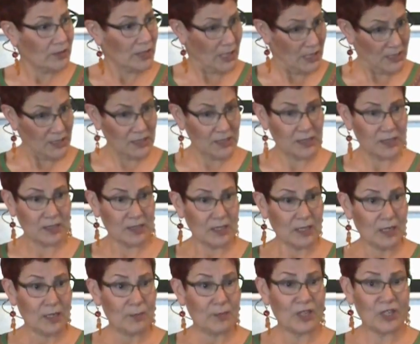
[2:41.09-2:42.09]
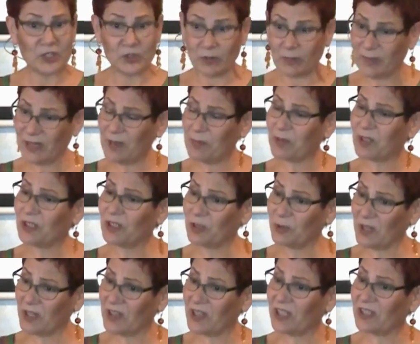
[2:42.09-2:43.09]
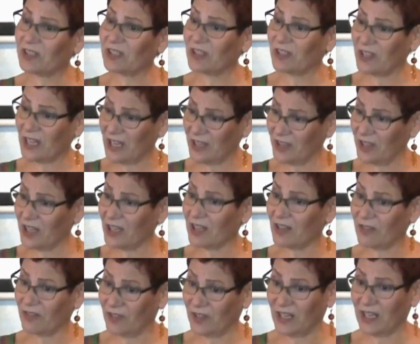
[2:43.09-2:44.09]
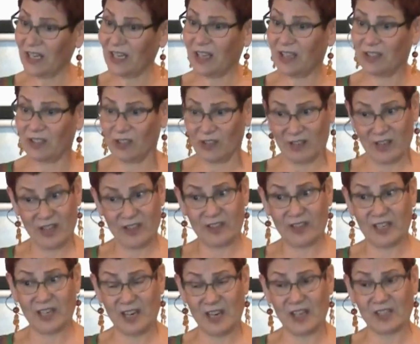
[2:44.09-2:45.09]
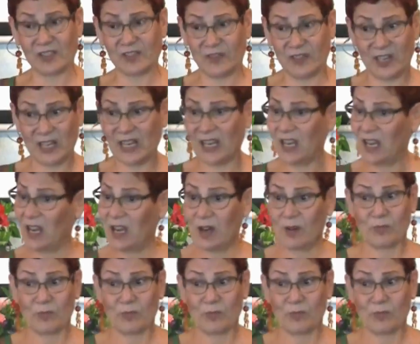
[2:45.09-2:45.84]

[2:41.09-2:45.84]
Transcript: Yes? Because when people are doing things that they think are funny and you're not thinking it's funny,